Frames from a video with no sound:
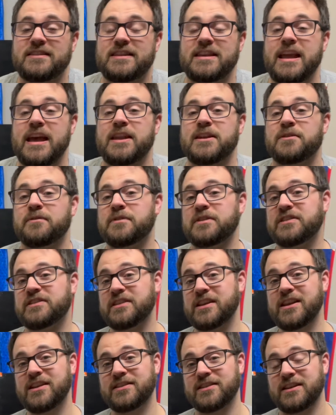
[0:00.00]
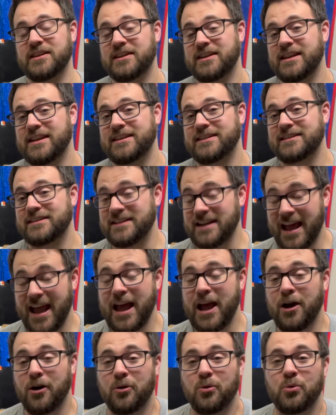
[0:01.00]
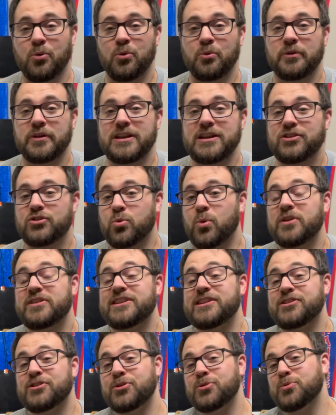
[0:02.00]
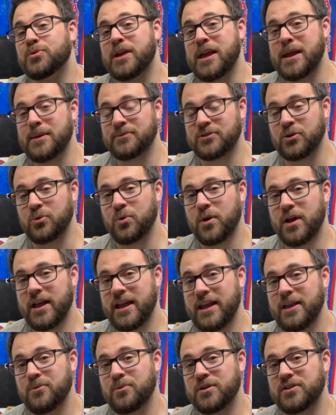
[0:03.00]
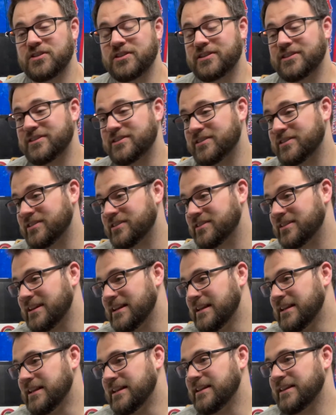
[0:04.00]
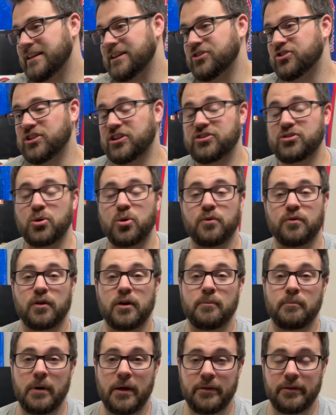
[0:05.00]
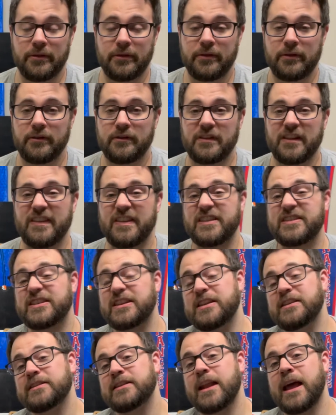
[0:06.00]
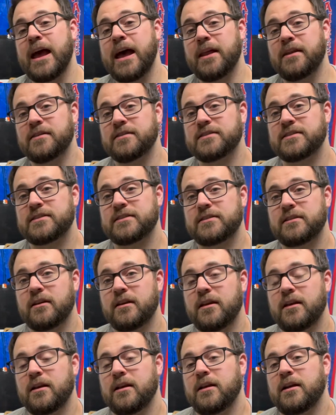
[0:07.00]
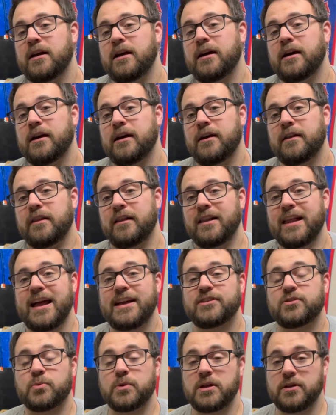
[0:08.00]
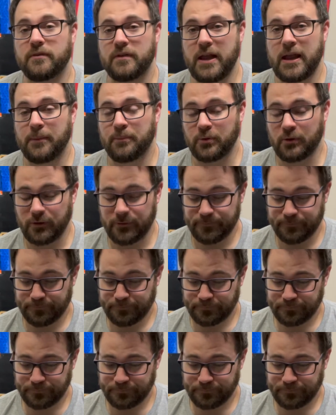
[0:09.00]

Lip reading: The end of the season is now only 22 games away, which is, I think, just over a month. I think the season ends the last week of April.